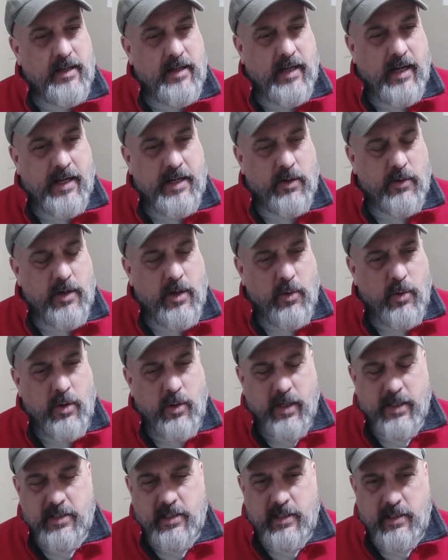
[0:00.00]
I don't know
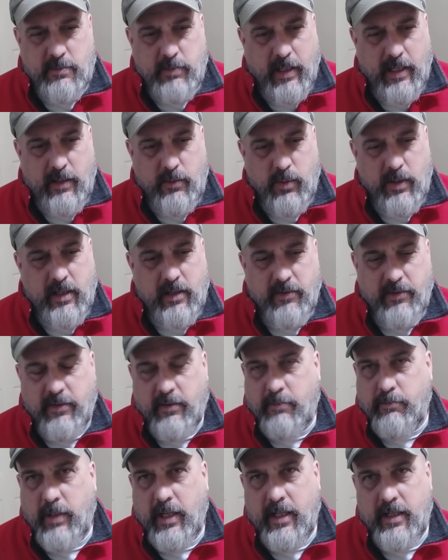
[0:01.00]
who else he's played
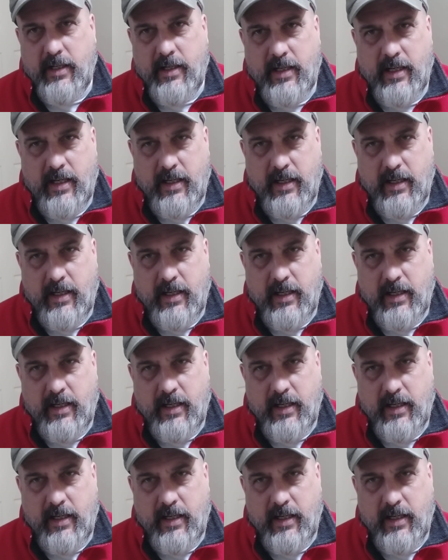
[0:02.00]
with, but